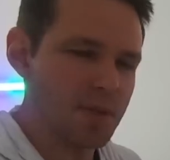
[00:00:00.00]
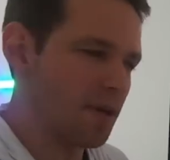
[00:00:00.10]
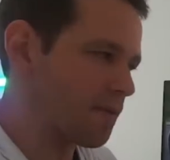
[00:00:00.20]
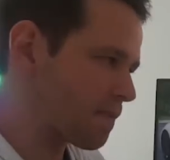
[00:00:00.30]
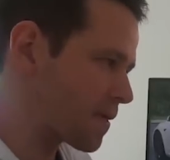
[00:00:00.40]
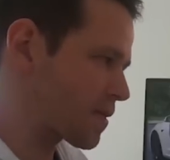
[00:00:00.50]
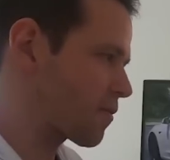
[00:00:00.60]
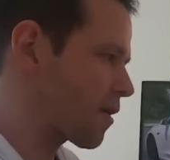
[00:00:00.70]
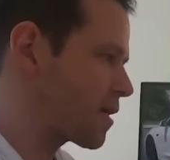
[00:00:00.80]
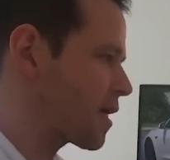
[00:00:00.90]
So that's
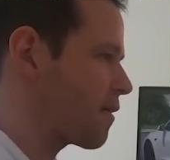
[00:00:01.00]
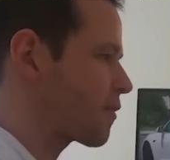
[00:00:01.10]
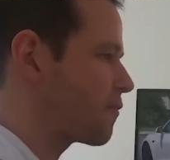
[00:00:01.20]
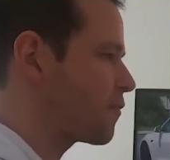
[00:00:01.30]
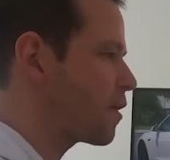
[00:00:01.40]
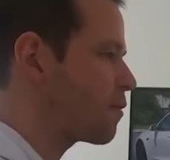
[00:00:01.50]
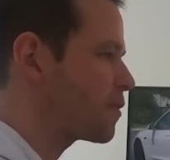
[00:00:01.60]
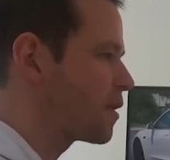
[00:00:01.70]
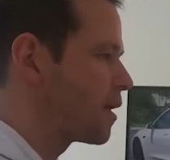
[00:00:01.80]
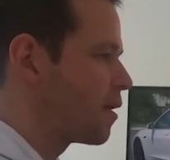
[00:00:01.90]
great to have
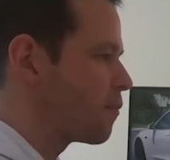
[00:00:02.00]
confirmed